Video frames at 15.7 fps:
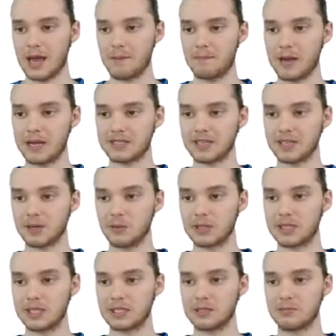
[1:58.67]
And basically
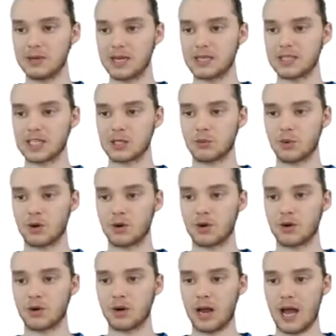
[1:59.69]
what this means is
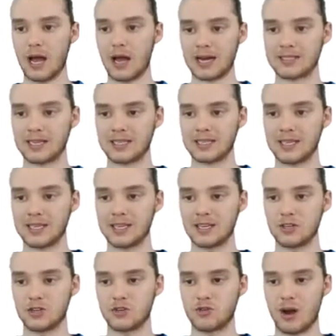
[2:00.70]
we're accessing the
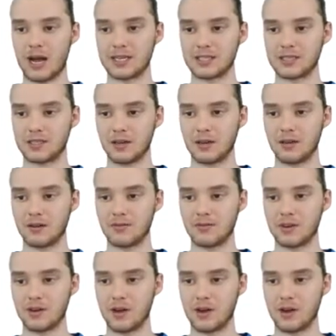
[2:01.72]
address of